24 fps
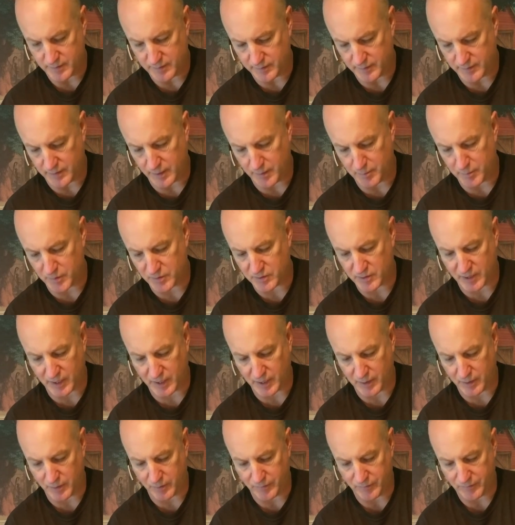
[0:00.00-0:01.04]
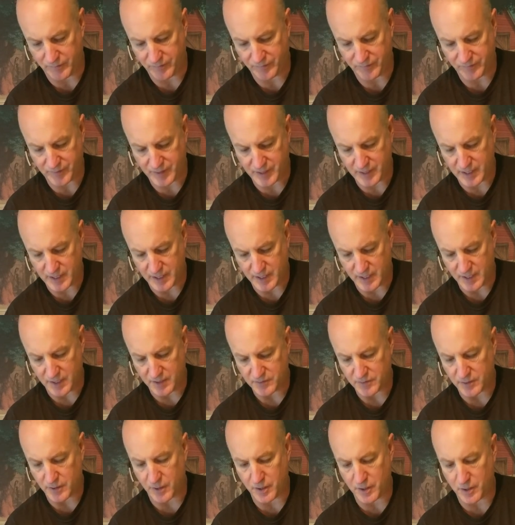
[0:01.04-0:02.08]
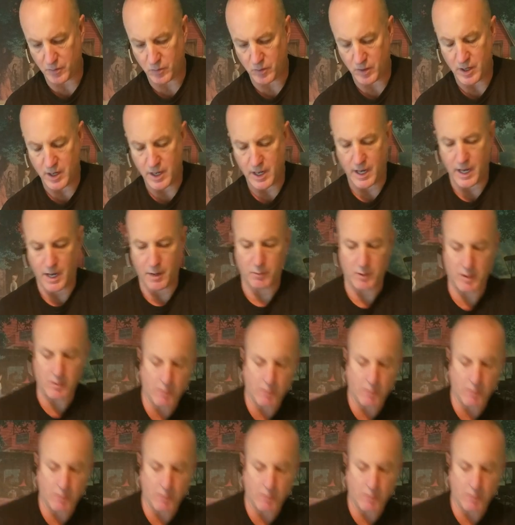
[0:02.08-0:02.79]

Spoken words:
Dead mosquito. So we